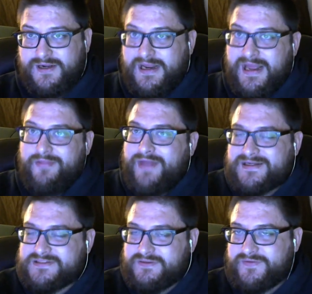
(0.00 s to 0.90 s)
And
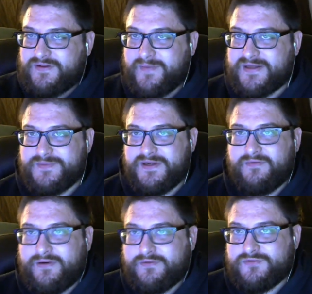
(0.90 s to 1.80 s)
that's the only thing that makes me a
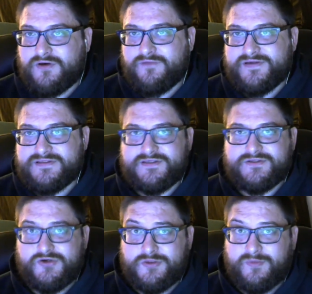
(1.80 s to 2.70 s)
little nervous, because
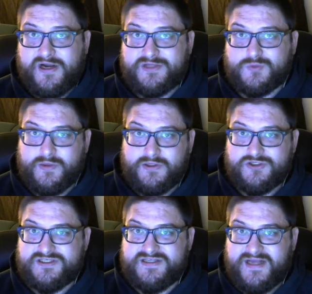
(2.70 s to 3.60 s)
Sergio Moraes will
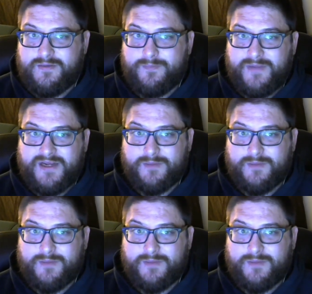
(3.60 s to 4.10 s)
just stand and bang,